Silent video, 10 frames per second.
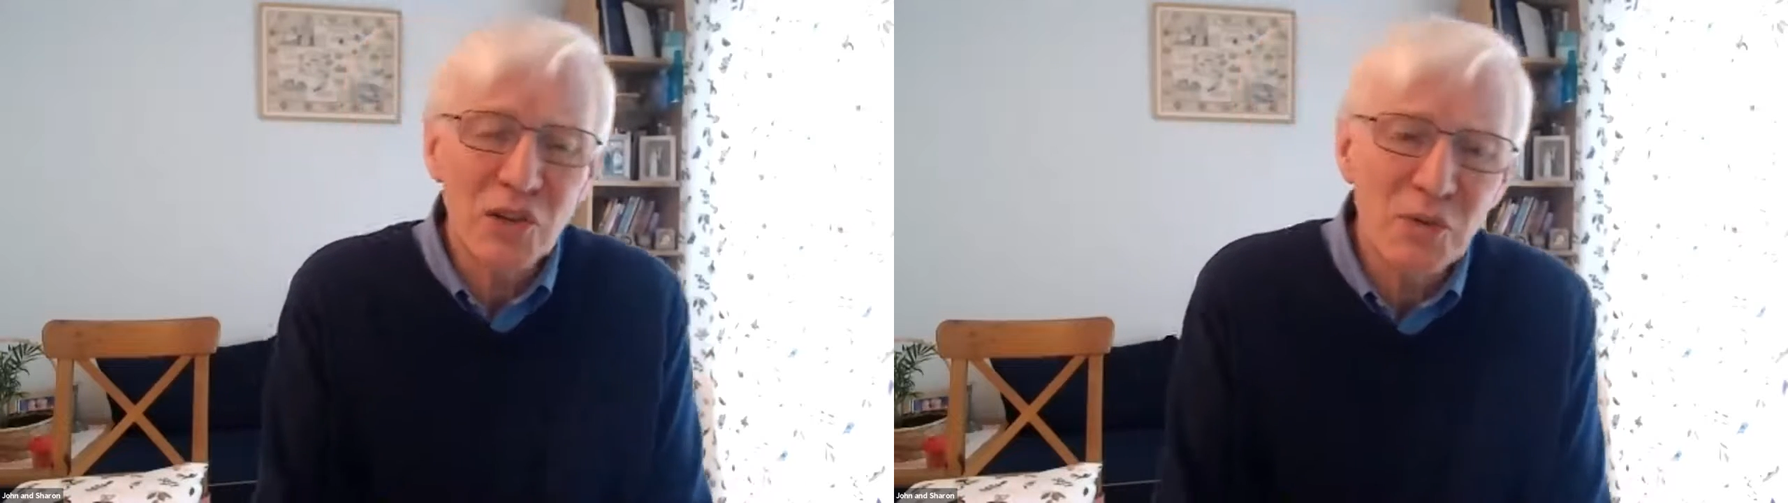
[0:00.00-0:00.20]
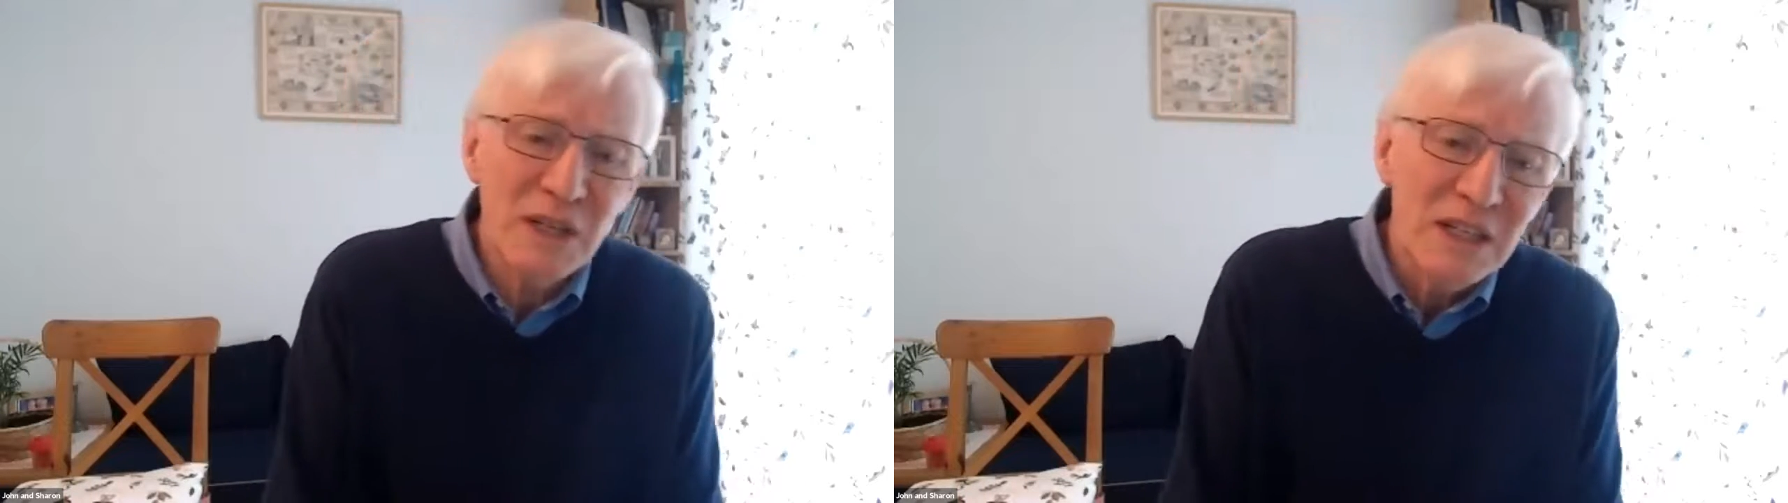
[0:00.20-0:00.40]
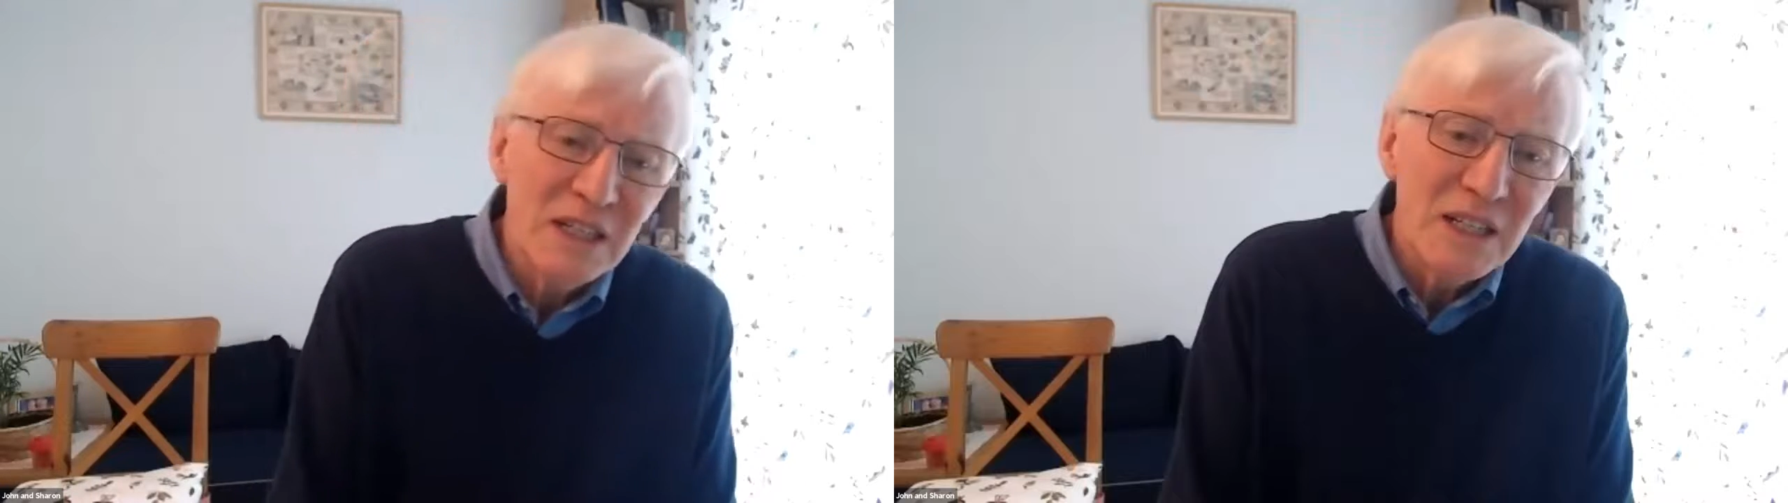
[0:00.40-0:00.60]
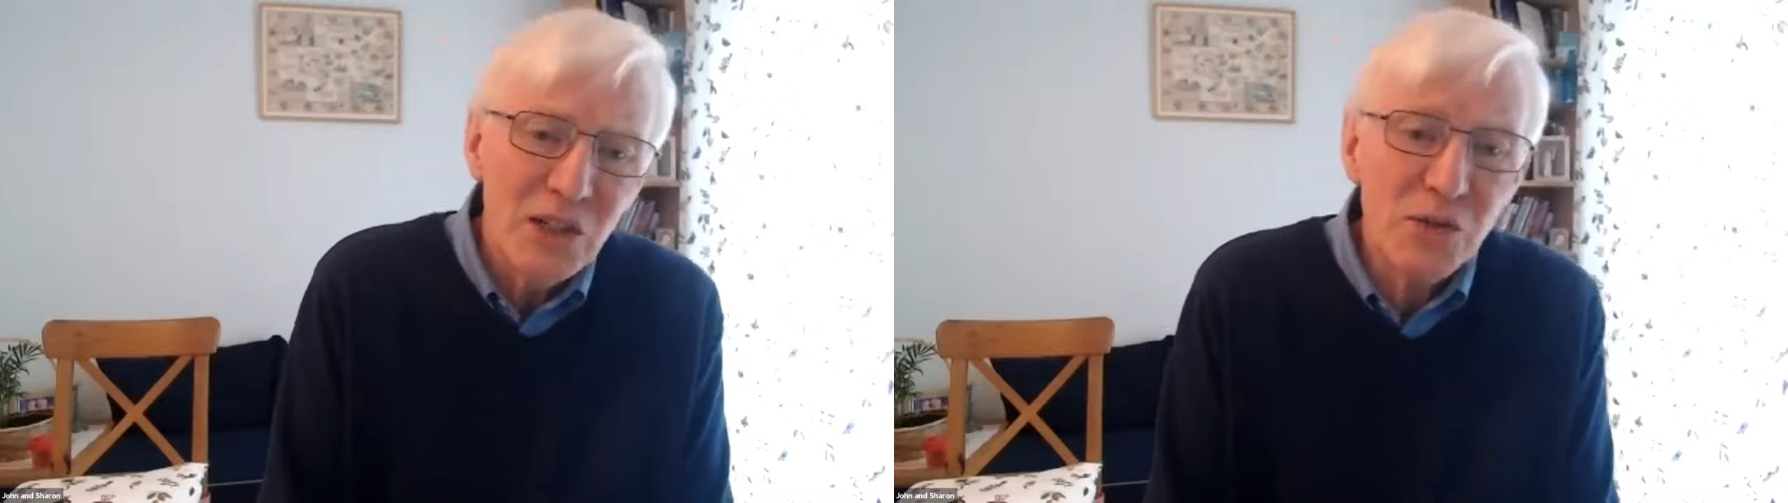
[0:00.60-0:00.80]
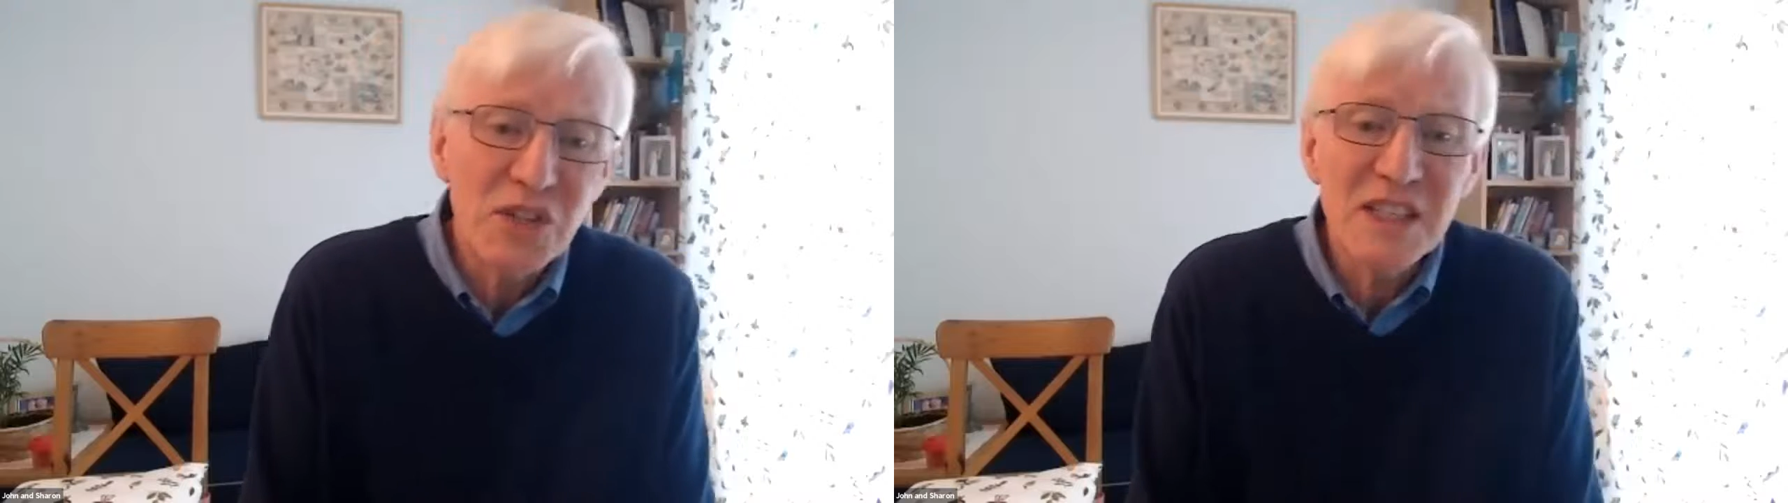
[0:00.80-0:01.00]
that we
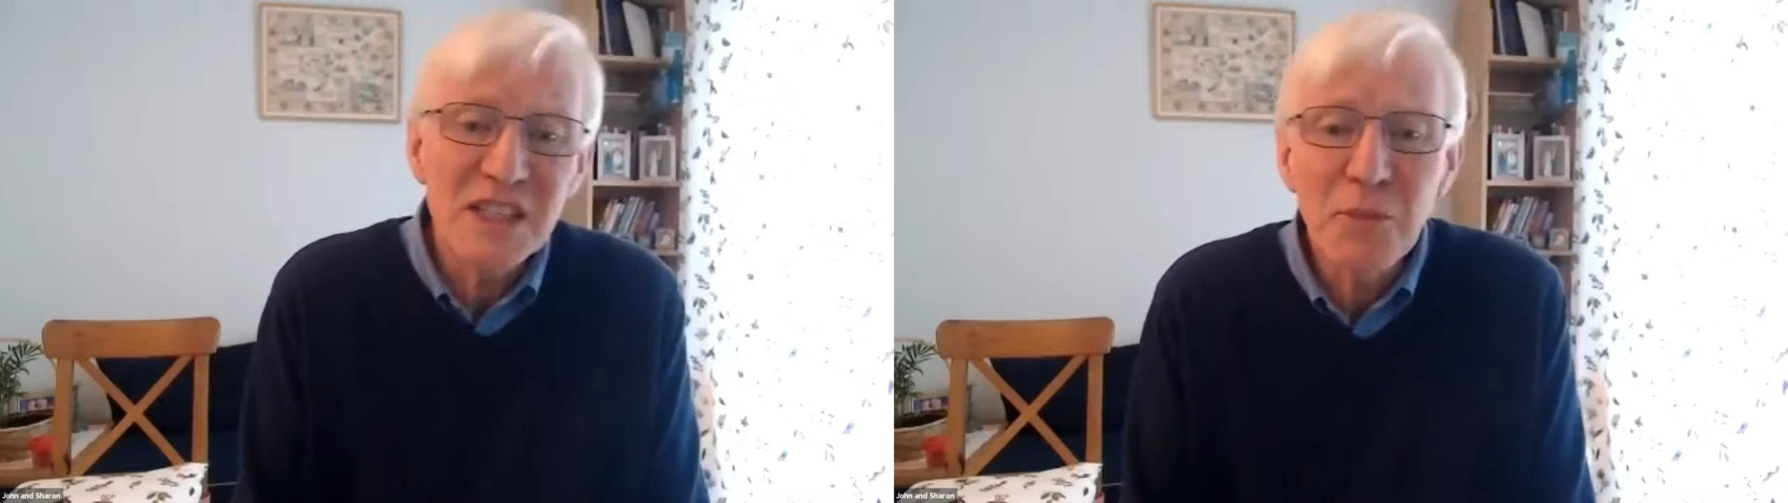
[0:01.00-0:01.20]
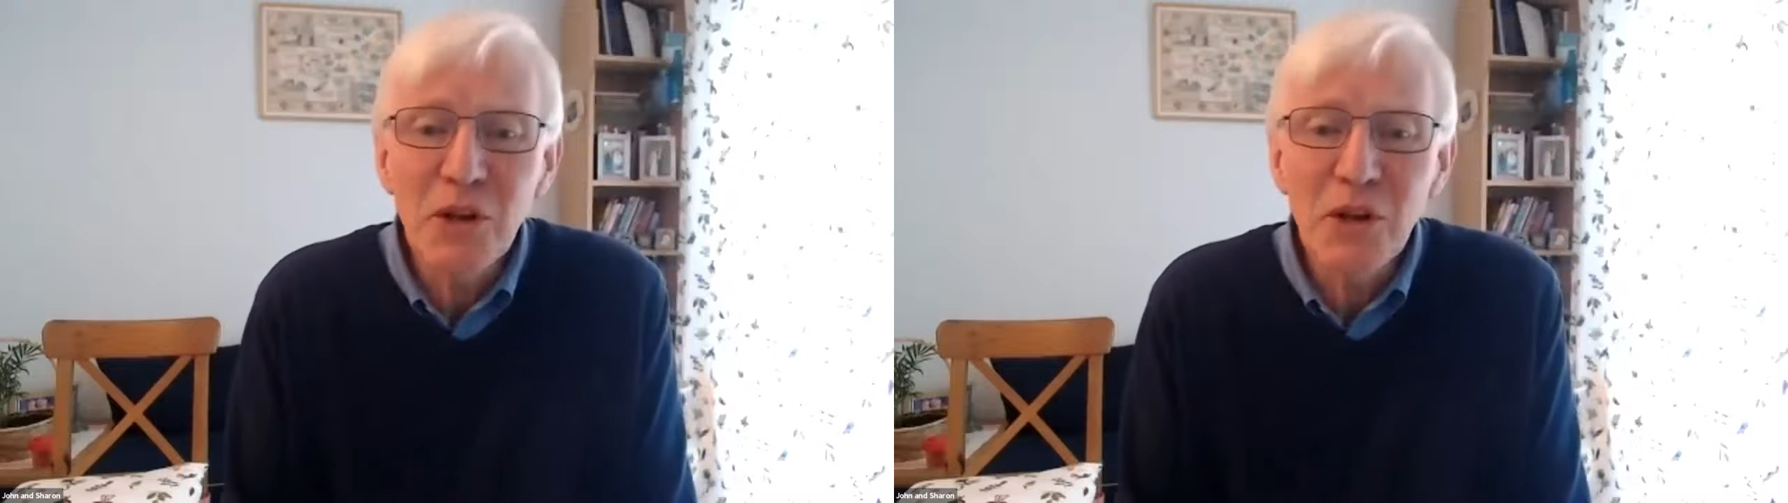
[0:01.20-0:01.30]
used to sing,